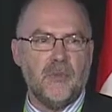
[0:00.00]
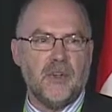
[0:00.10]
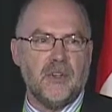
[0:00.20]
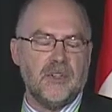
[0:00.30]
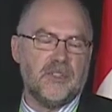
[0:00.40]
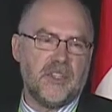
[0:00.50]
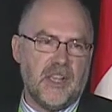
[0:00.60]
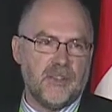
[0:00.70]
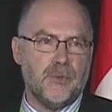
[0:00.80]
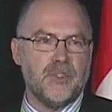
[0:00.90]
where
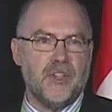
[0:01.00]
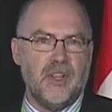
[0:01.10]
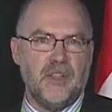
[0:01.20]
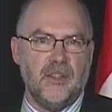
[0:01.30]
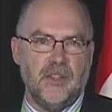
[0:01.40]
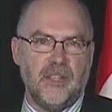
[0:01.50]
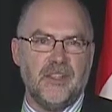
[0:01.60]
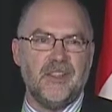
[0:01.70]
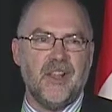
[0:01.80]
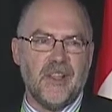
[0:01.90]
sex was not
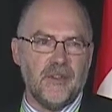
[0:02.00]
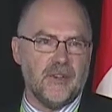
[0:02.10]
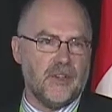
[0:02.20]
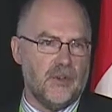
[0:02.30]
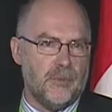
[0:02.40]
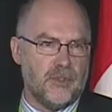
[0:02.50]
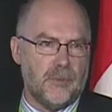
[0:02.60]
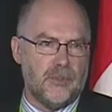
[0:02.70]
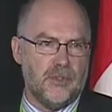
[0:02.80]
linked neither to chromosome